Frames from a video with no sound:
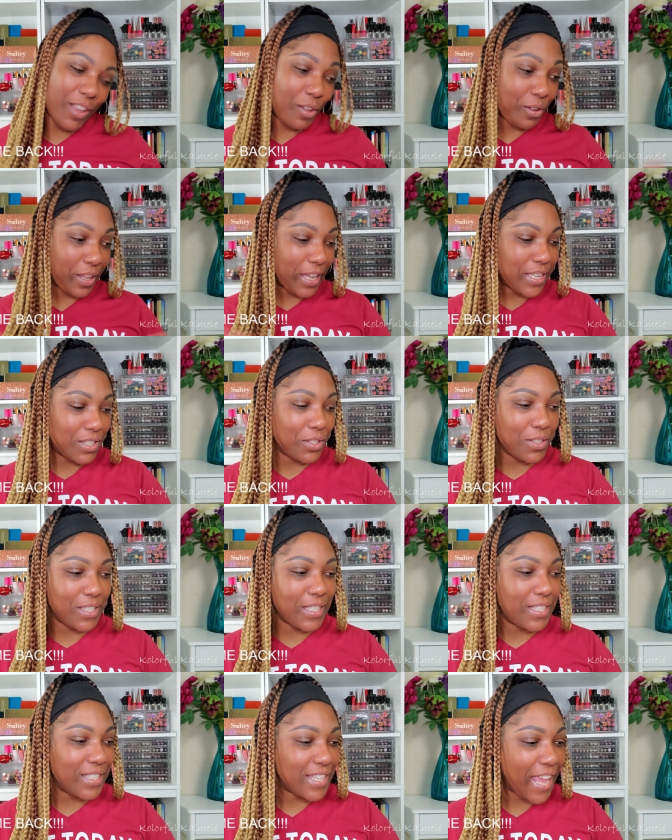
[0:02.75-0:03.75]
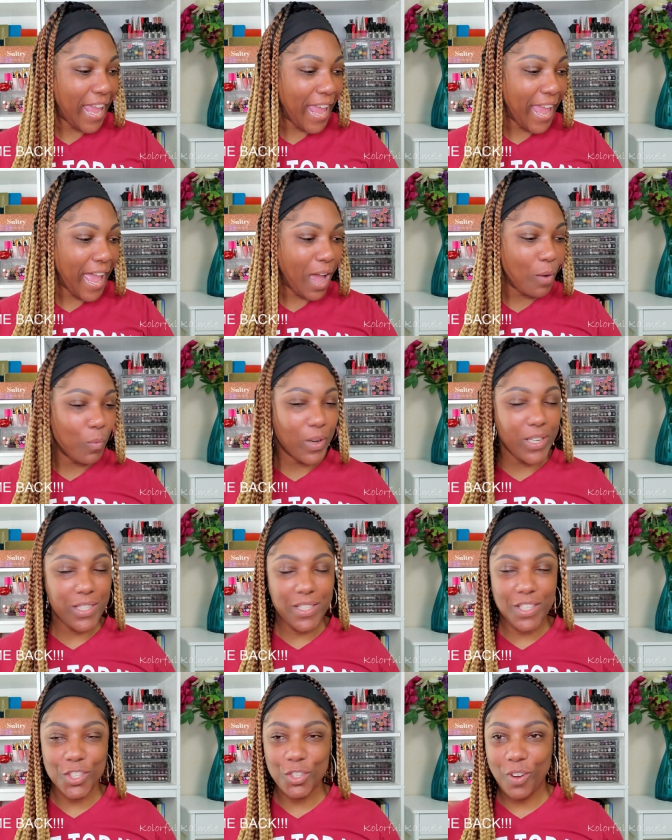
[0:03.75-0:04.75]
Okay, so today I wanted
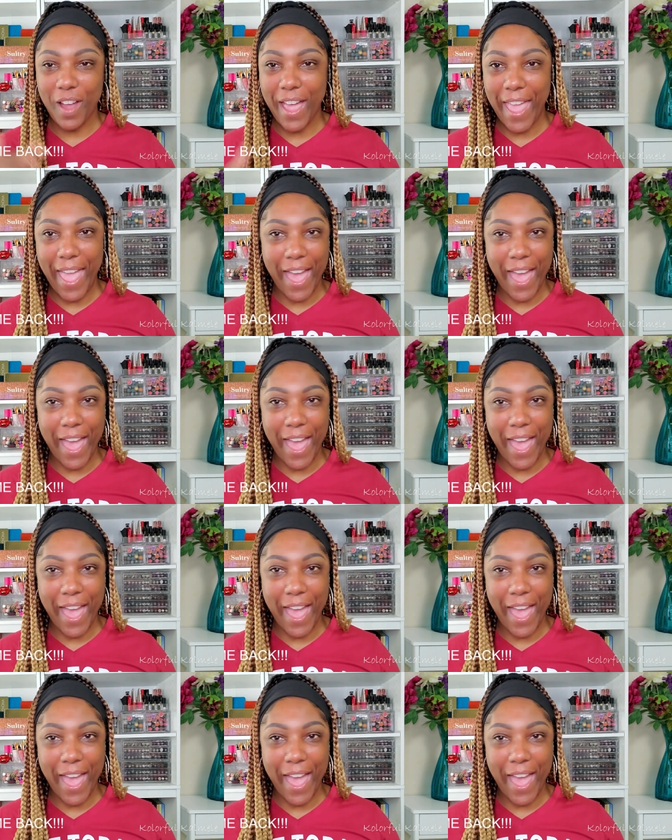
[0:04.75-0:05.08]
to try